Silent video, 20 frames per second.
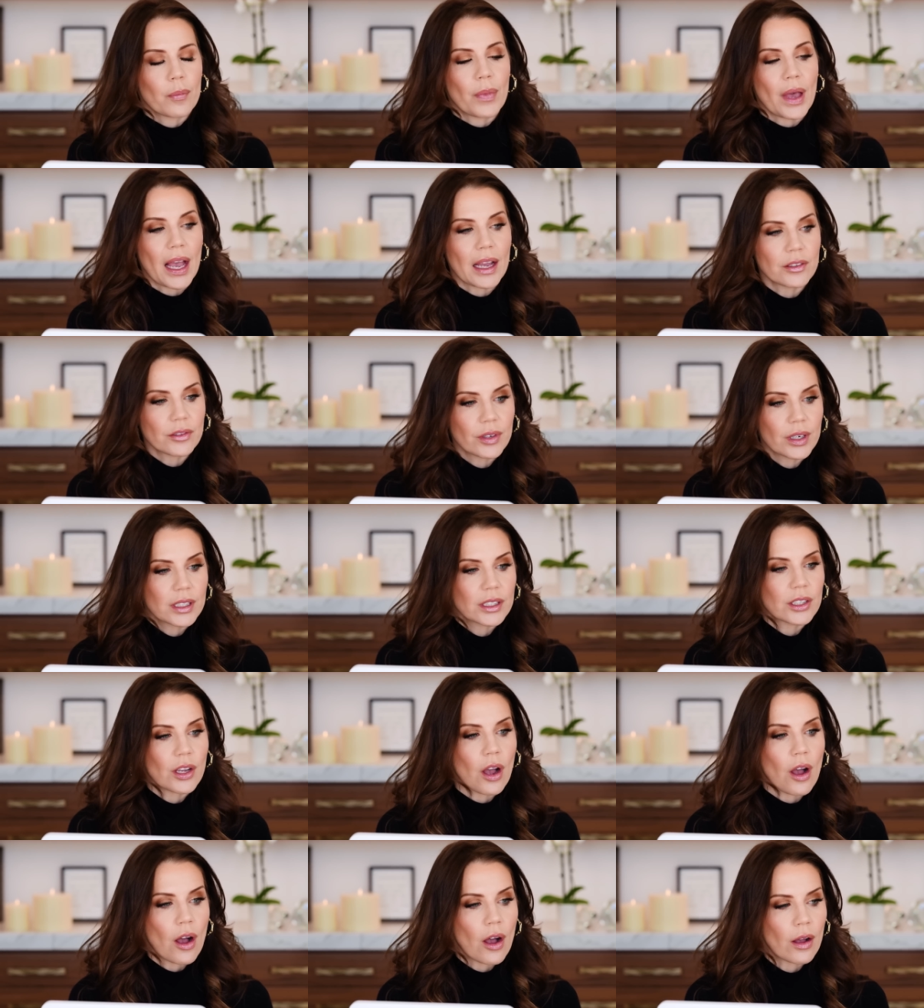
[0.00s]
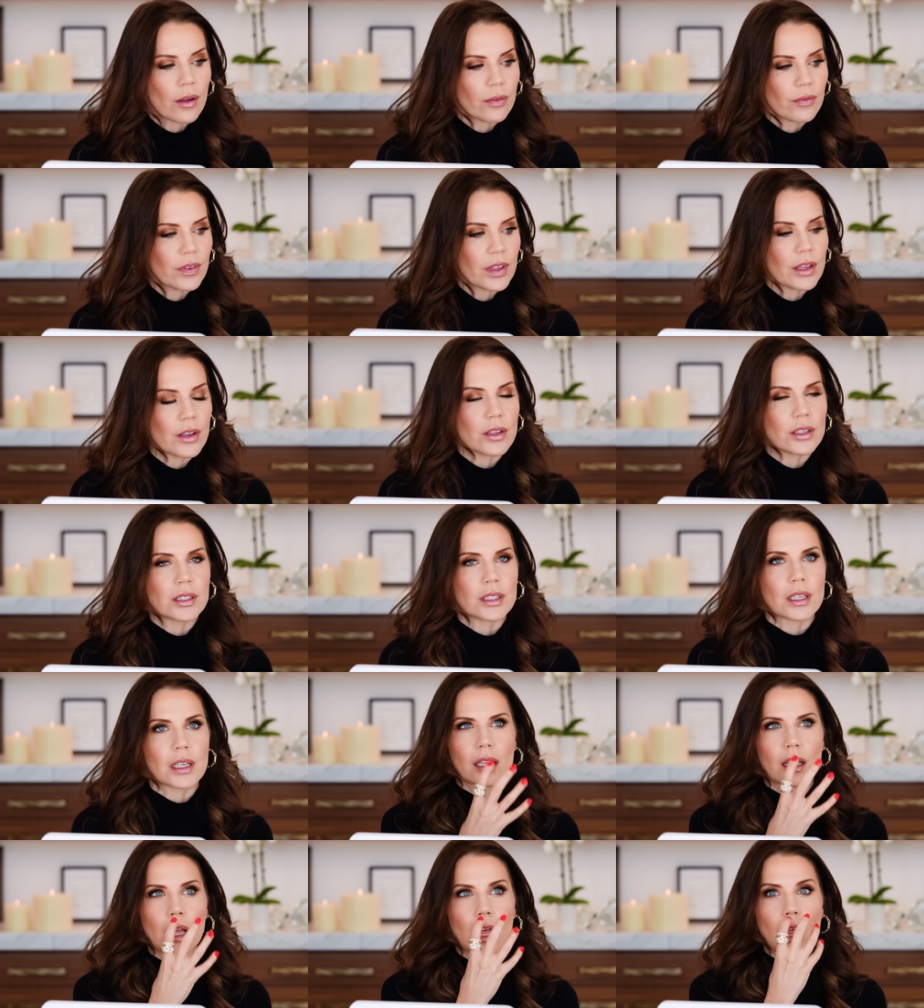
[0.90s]
Patrick Ta feels
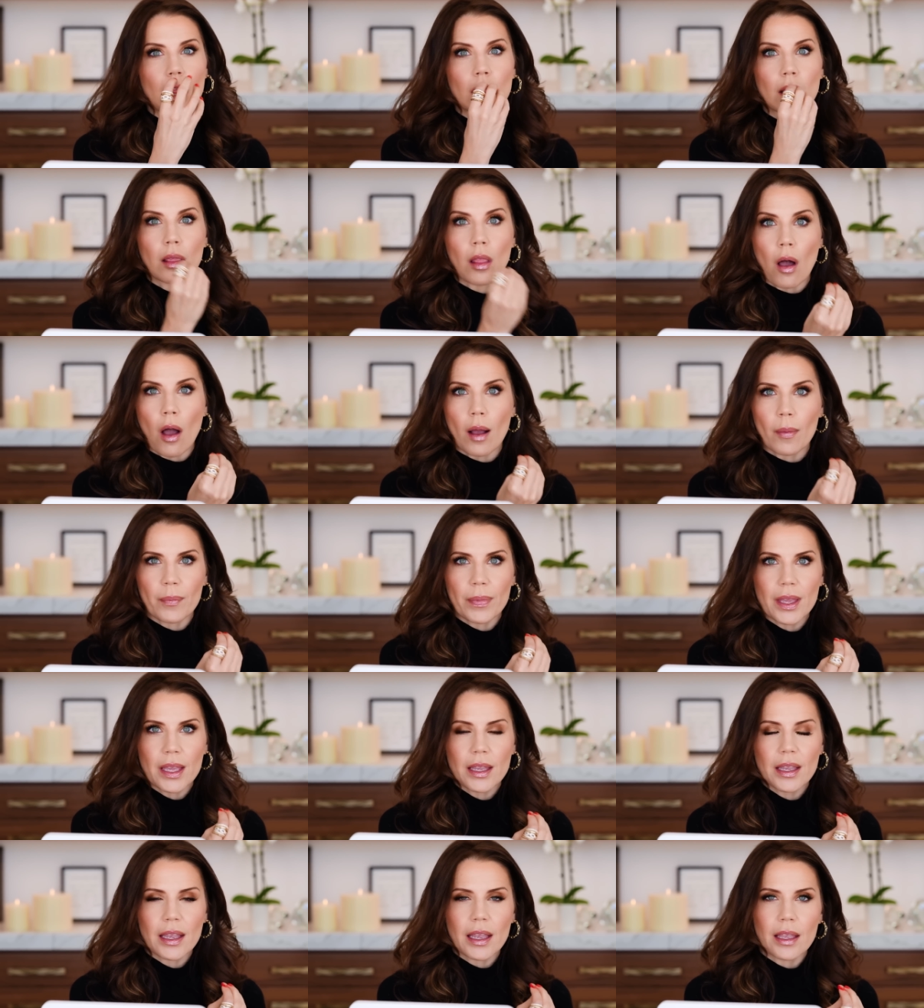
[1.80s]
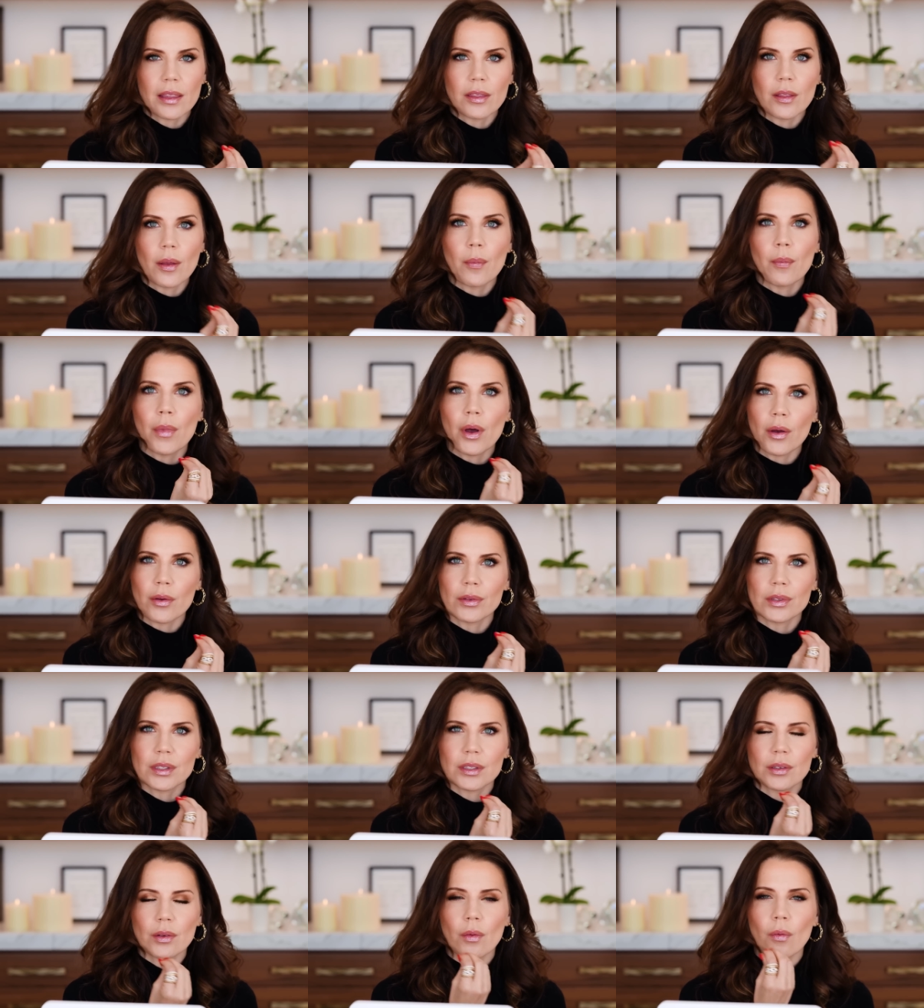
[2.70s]
gloppy in the
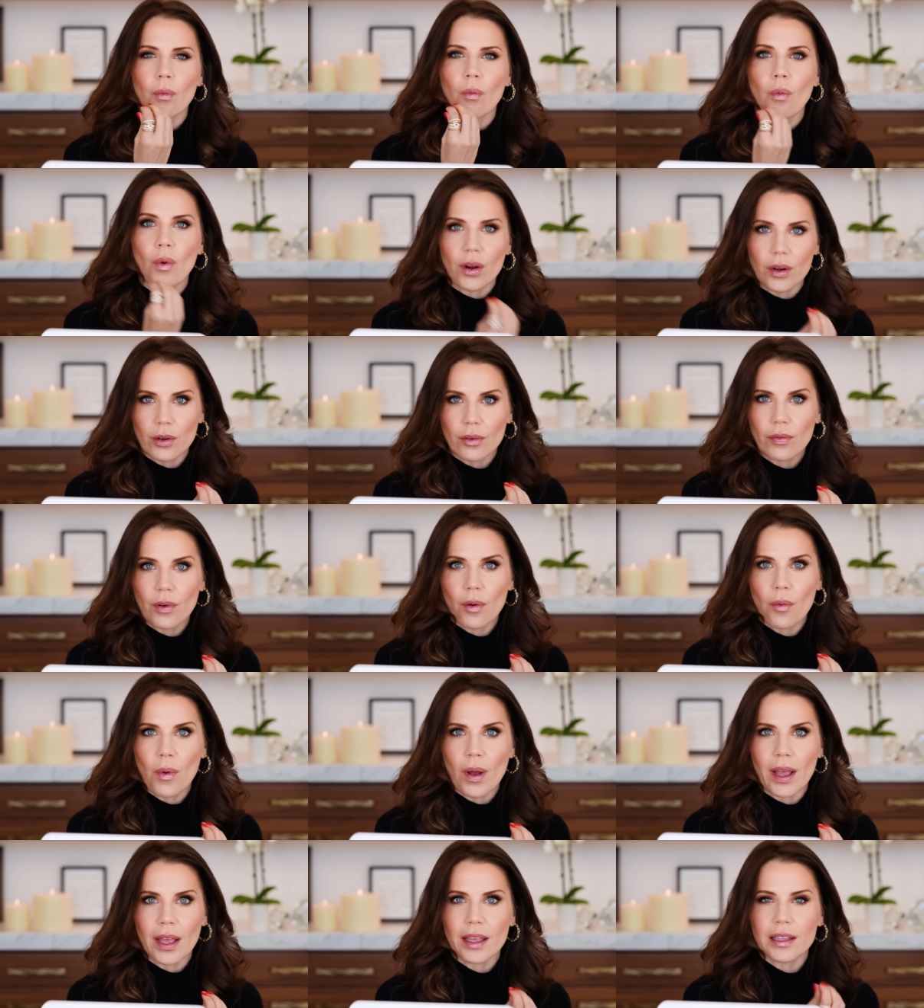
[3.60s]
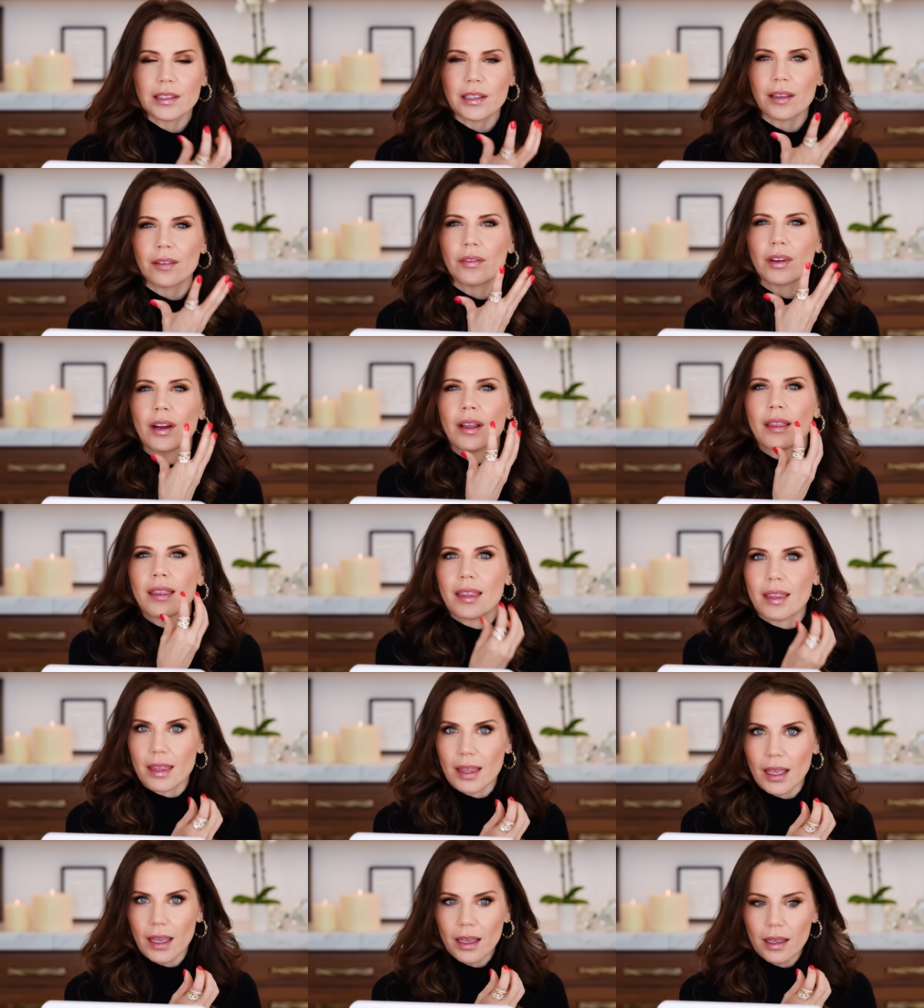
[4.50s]
most wonderful way. It's like very
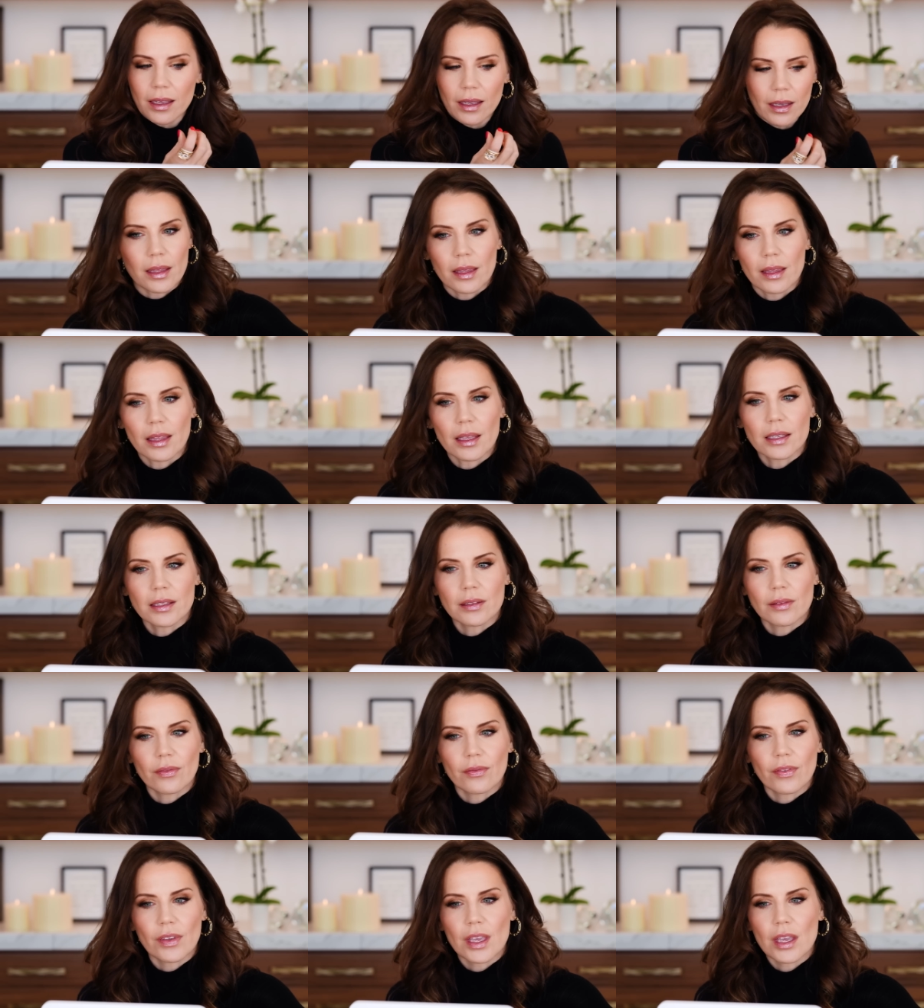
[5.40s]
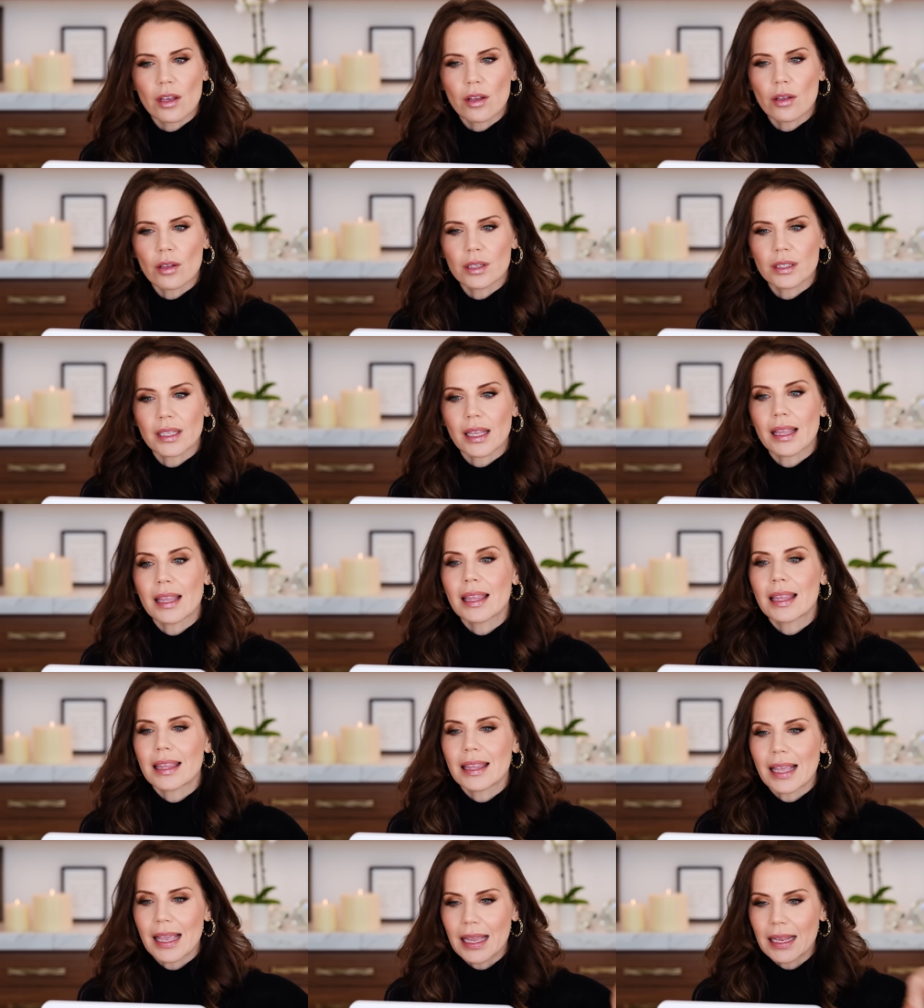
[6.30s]
thick. This feels
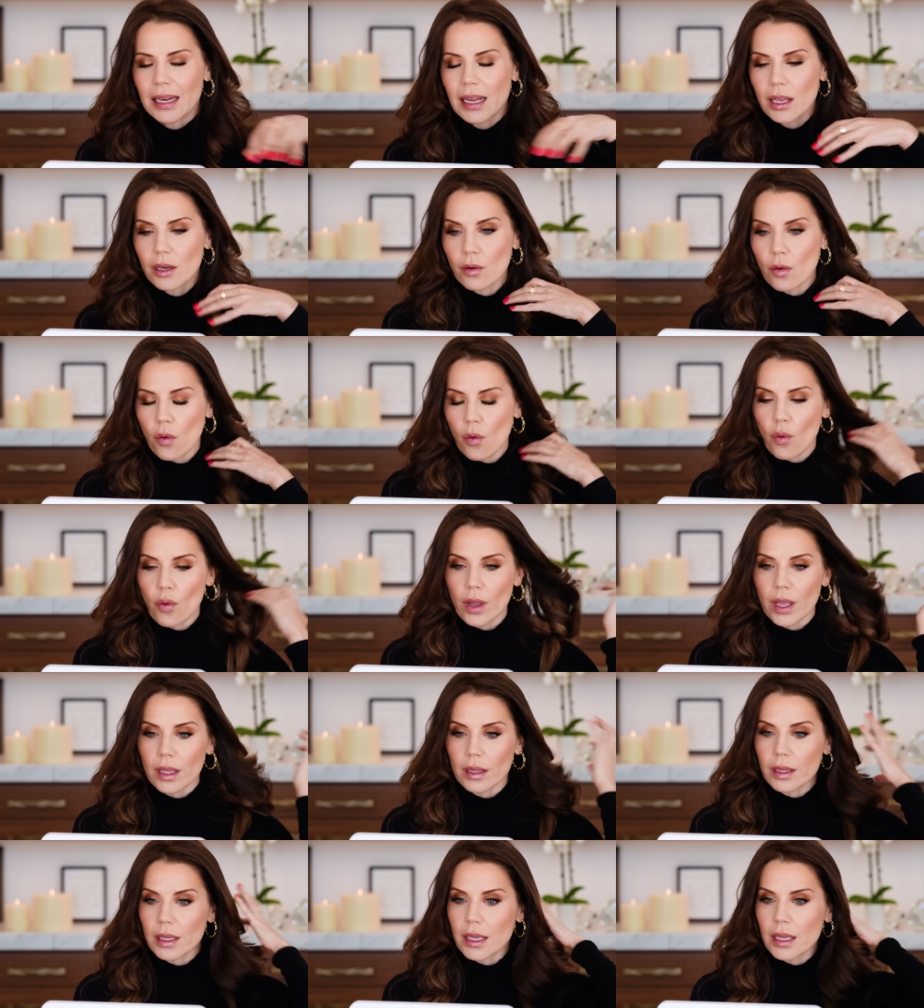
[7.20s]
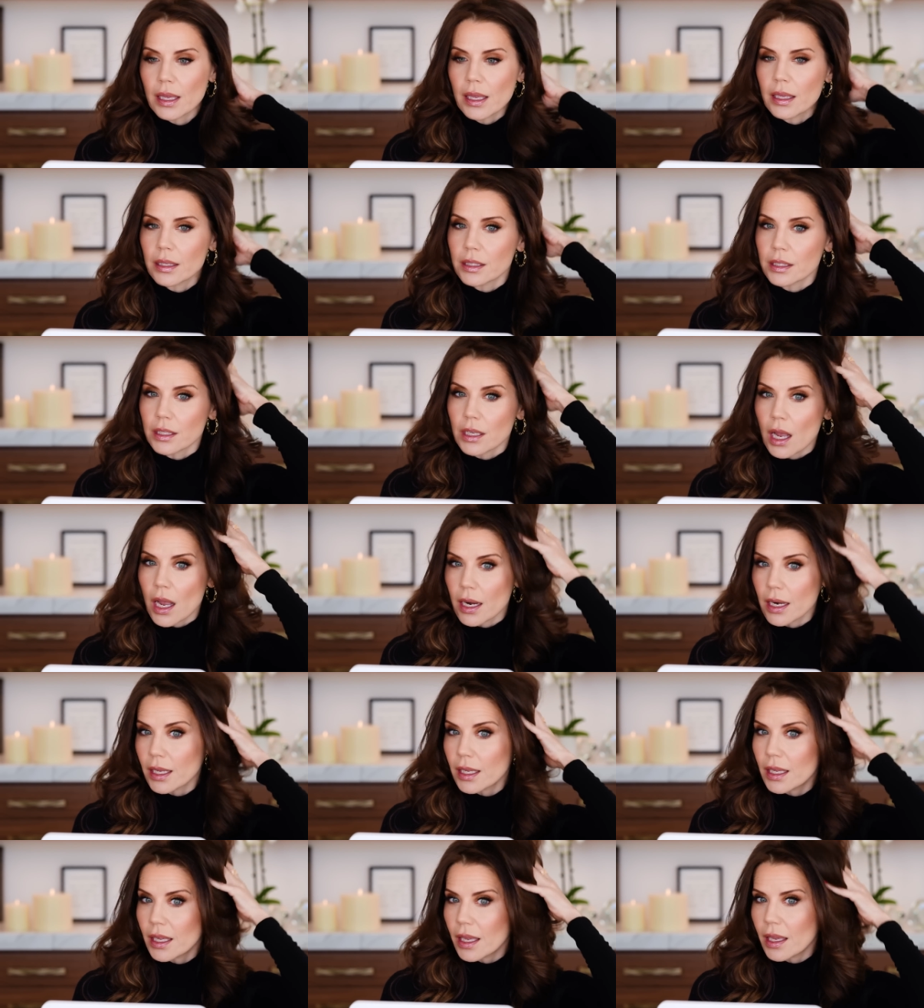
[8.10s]
thin and oily. It's got
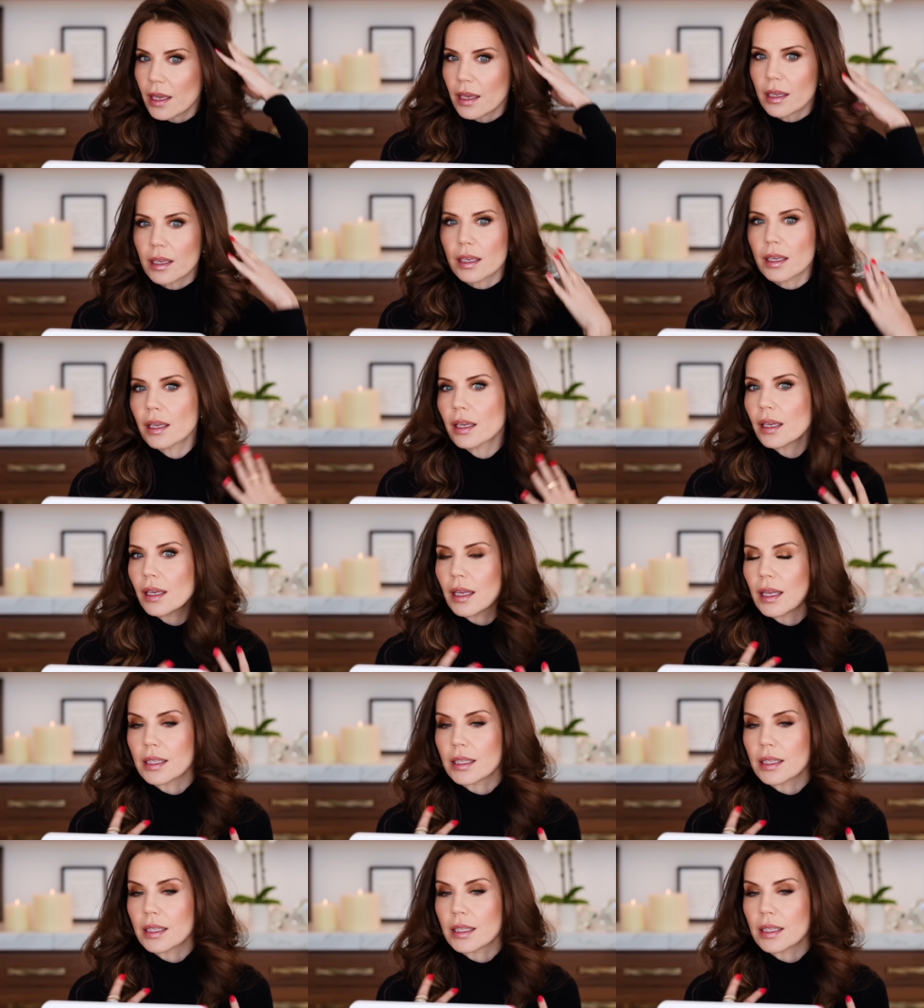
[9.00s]
a kick.